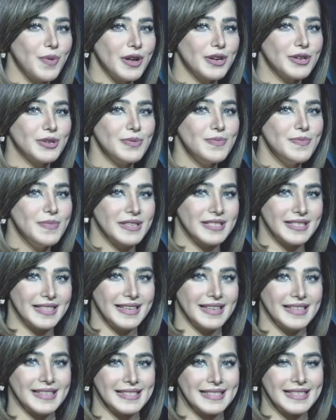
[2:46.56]
want to miss
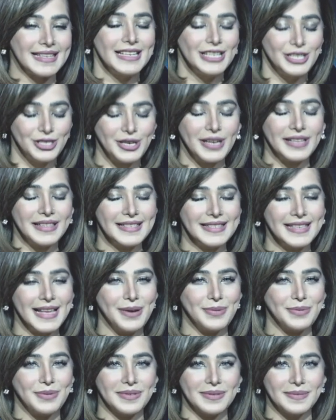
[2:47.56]
this. Check this
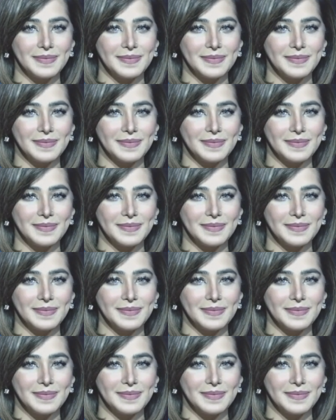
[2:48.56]
out.